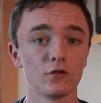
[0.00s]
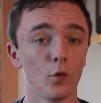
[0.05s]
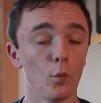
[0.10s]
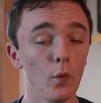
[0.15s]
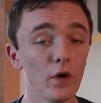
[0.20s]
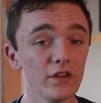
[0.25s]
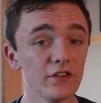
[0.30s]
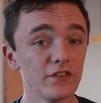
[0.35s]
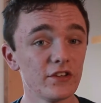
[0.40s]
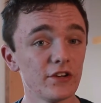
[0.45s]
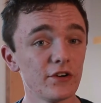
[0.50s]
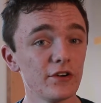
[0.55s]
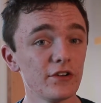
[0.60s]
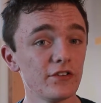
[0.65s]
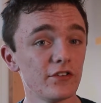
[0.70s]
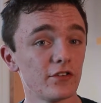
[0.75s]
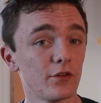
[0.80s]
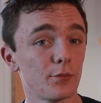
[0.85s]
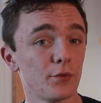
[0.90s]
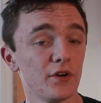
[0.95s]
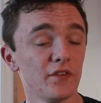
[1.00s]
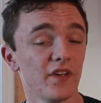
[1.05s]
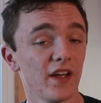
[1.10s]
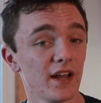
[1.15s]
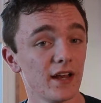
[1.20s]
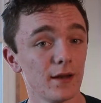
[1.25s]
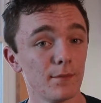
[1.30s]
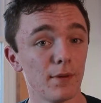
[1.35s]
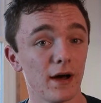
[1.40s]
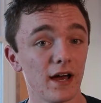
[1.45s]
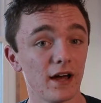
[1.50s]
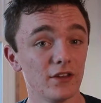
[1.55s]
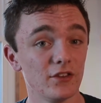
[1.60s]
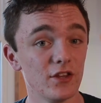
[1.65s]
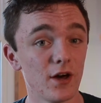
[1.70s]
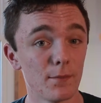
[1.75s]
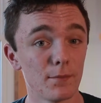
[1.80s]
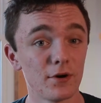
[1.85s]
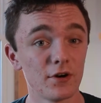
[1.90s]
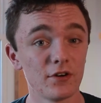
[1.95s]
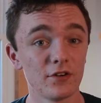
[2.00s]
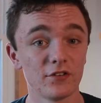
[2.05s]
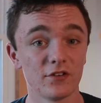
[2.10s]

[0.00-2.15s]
So one series is abbreviated by a number,